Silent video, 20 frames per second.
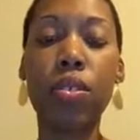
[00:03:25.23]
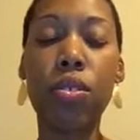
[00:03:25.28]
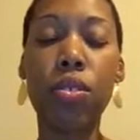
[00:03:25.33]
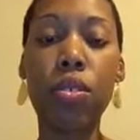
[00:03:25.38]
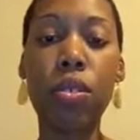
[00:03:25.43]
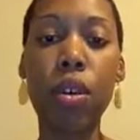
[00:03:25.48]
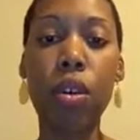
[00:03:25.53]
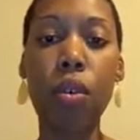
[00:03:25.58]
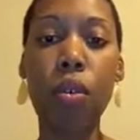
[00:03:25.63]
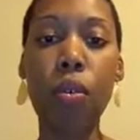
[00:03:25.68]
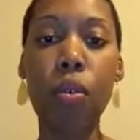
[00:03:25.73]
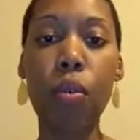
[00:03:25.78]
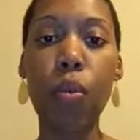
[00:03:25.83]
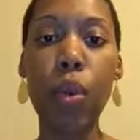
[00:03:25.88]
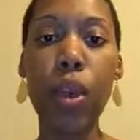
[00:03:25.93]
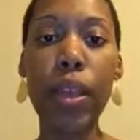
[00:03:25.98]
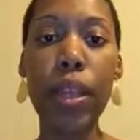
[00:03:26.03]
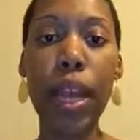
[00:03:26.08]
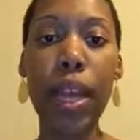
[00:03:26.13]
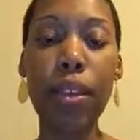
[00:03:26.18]
So
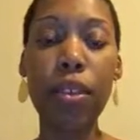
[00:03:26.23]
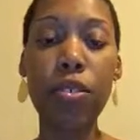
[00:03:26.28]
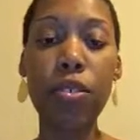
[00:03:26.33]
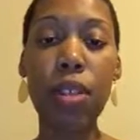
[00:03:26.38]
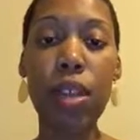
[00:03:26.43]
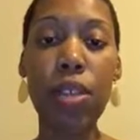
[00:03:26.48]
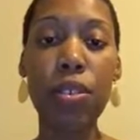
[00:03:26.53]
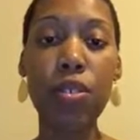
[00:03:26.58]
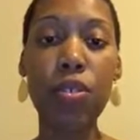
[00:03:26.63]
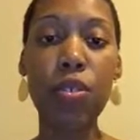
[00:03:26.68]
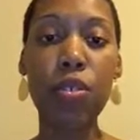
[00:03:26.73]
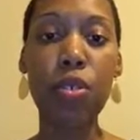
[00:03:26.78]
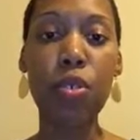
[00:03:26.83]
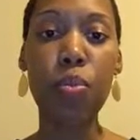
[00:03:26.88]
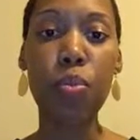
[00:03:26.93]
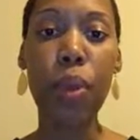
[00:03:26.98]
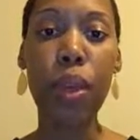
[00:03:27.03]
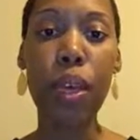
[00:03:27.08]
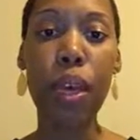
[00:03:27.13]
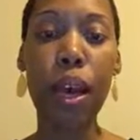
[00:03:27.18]
when that Eustachian
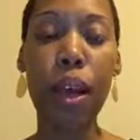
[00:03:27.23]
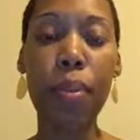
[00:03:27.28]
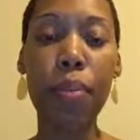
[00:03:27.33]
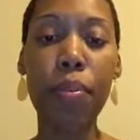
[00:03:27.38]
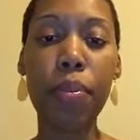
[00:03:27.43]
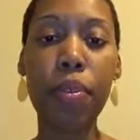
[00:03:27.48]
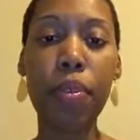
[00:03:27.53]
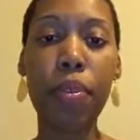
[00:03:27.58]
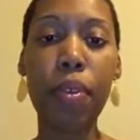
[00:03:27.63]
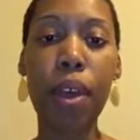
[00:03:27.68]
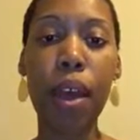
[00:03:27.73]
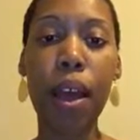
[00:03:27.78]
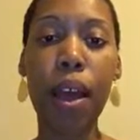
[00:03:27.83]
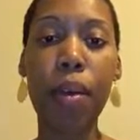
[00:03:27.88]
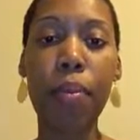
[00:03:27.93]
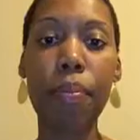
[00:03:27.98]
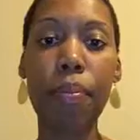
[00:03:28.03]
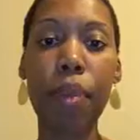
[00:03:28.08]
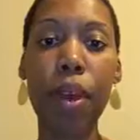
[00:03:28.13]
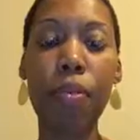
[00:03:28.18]
tube becomes
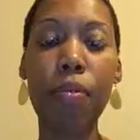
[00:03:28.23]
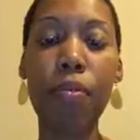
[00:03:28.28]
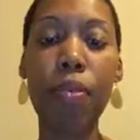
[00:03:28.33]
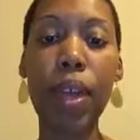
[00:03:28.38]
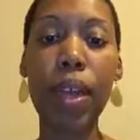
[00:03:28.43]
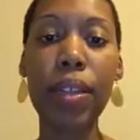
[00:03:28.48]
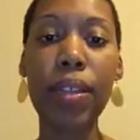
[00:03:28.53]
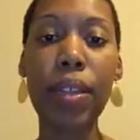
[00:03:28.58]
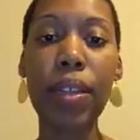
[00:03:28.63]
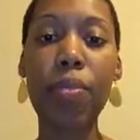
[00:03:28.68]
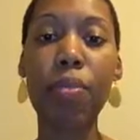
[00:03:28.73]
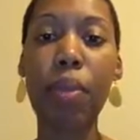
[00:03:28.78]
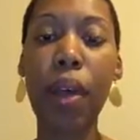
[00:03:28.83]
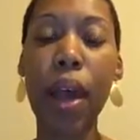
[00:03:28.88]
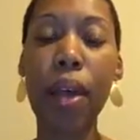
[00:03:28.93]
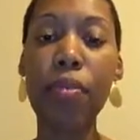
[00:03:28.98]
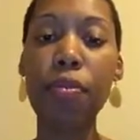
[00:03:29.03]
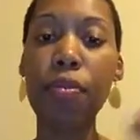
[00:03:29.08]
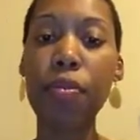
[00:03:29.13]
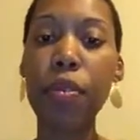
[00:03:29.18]
affected
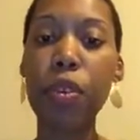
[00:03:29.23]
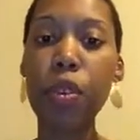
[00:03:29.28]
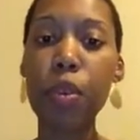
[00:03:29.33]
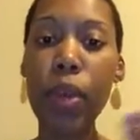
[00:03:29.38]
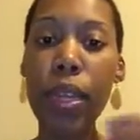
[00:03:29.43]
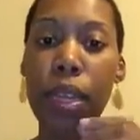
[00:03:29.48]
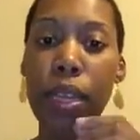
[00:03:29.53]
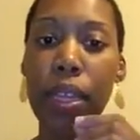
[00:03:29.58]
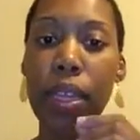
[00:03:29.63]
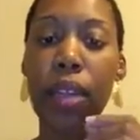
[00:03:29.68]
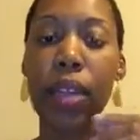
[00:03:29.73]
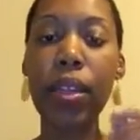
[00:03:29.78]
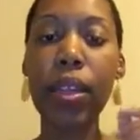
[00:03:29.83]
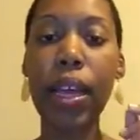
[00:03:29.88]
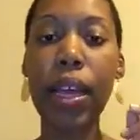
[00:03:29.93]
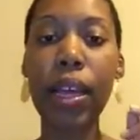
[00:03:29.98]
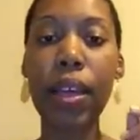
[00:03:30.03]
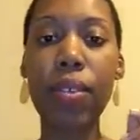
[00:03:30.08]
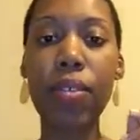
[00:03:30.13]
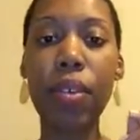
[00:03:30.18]
by fluid
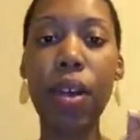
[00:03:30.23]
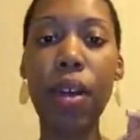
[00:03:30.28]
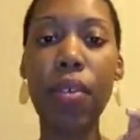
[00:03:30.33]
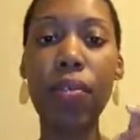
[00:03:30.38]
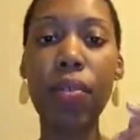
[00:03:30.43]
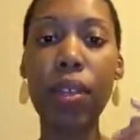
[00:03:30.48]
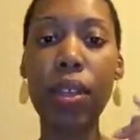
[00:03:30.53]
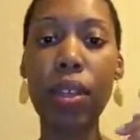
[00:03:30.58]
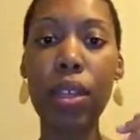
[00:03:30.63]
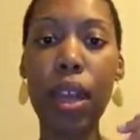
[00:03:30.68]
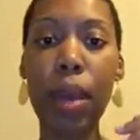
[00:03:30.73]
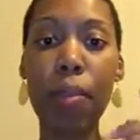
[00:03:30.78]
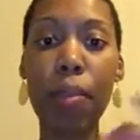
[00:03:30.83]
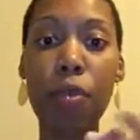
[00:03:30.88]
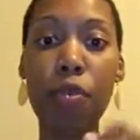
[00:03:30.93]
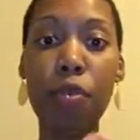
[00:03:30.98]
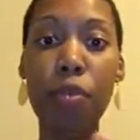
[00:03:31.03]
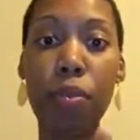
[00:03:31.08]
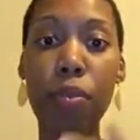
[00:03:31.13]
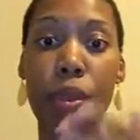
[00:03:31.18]
that is often
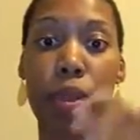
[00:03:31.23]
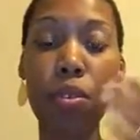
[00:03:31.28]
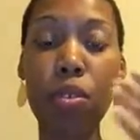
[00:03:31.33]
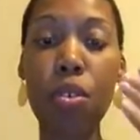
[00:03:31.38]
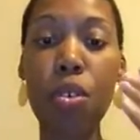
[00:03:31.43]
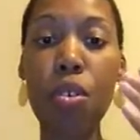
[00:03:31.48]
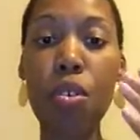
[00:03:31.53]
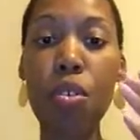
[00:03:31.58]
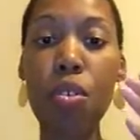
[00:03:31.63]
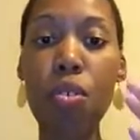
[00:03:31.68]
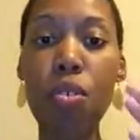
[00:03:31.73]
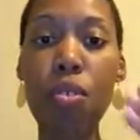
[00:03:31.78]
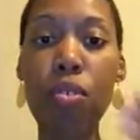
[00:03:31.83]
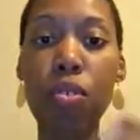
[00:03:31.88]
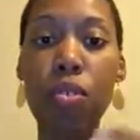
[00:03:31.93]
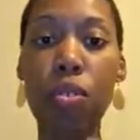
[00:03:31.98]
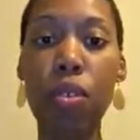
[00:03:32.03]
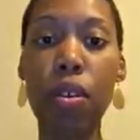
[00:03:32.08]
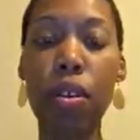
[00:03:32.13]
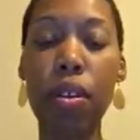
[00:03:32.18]
coming from the
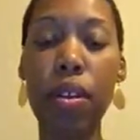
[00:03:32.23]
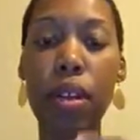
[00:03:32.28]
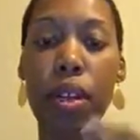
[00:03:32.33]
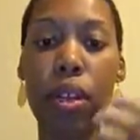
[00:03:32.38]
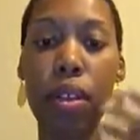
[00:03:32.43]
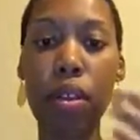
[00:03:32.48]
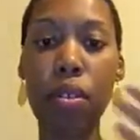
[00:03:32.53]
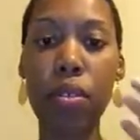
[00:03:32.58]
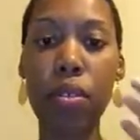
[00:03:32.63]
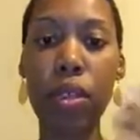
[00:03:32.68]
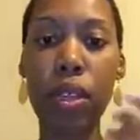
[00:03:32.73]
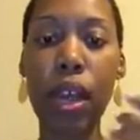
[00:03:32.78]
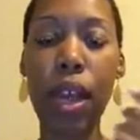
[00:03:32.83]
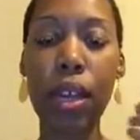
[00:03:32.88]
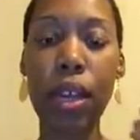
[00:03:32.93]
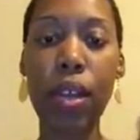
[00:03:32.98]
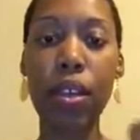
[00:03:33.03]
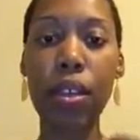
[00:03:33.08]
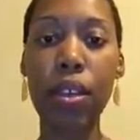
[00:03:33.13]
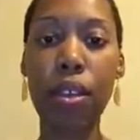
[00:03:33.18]
nose, or
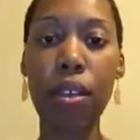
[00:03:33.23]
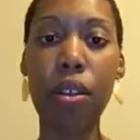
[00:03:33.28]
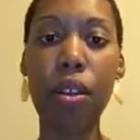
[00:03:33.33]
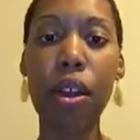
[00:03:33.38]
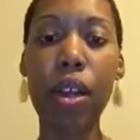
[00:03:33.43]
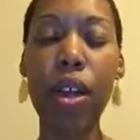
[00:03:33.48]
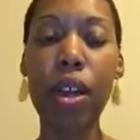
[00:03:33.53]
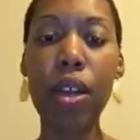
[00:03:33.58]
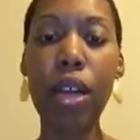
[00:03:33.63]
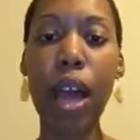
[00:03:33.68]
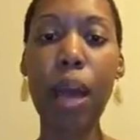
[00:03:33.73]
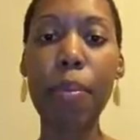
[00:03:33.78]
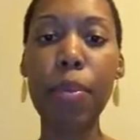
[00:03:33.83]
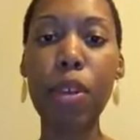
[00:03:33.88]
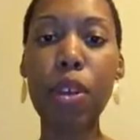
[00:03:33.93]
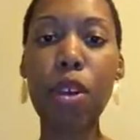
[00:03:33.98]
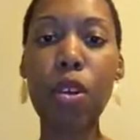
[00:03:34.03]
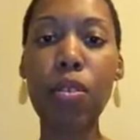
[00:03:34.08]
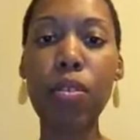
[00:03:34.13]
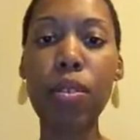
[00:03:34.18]
kind of your
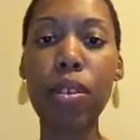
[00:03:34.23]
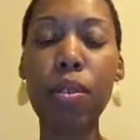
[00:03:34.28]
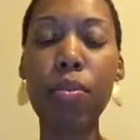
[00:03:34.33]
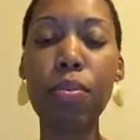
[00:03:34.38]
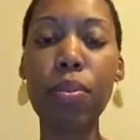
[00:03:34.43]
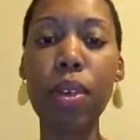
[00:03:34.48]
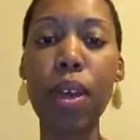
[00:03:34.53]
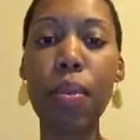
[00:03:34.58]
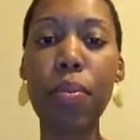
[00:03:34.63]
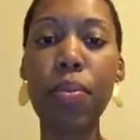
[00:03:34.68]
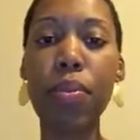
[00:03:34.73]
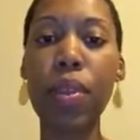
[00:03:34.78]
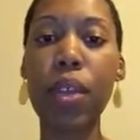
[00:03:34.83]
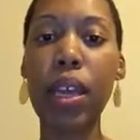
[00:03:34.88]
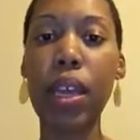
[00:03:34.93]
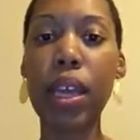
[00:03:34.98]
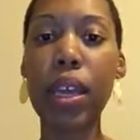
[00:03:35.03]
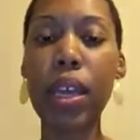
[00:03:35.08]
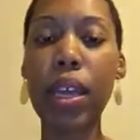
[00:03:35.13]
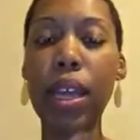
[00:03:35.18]
common cold symptoms,
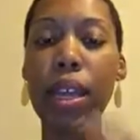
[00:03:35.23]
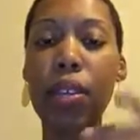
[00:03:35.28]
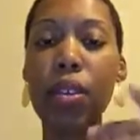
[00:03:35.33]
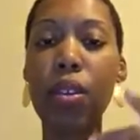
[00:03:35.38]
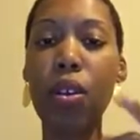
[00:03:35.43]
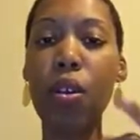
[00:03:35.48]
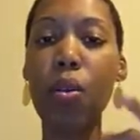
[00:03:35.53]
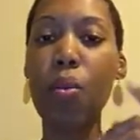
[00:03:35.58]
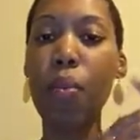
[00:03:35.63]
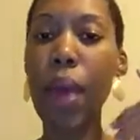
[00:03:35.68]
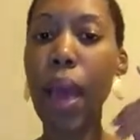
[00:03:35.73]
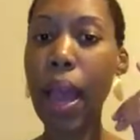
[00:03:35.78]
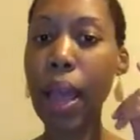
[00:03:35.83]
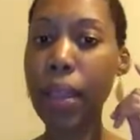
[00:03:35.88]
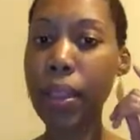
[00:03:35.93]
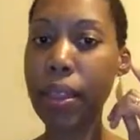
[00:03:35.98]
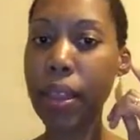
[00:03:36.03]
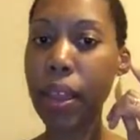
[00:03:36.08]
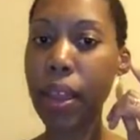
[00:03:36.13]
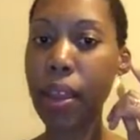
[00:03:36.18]
it can go
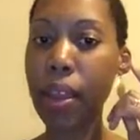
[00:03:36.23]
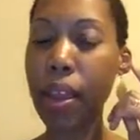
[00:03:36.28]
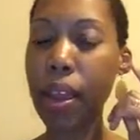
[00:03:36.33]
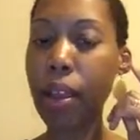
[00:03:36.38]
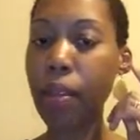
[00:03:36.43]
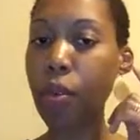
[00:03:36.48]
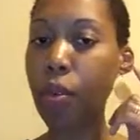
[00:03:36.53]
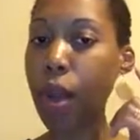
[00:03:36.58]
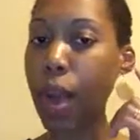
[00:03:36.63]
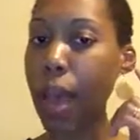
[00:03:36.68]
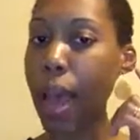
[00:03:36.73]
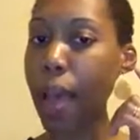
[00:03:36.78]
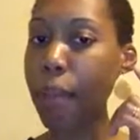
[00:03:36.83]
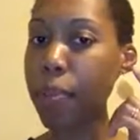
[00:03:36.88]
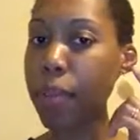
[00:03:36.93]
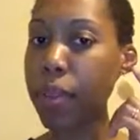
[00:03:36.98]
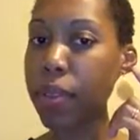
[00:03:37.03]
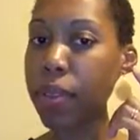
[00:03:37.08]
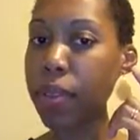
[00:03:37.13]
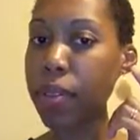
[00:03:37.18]
back there. And what
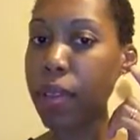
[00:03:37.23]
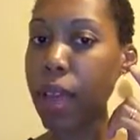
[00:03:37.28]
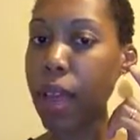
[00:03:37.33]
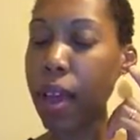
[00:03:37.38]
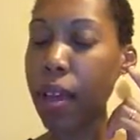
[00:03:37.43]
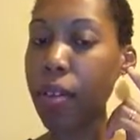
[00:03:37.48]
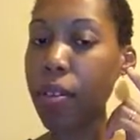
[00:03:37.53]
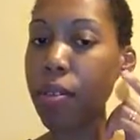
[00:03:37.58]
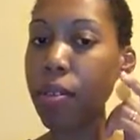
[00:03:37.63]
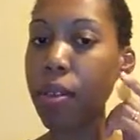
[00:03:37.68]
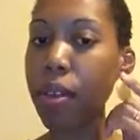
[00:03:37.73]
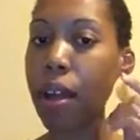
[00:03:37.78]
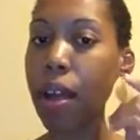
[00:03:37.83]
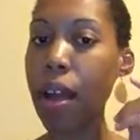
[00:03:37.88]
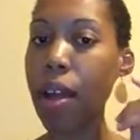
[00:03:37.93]
happens now?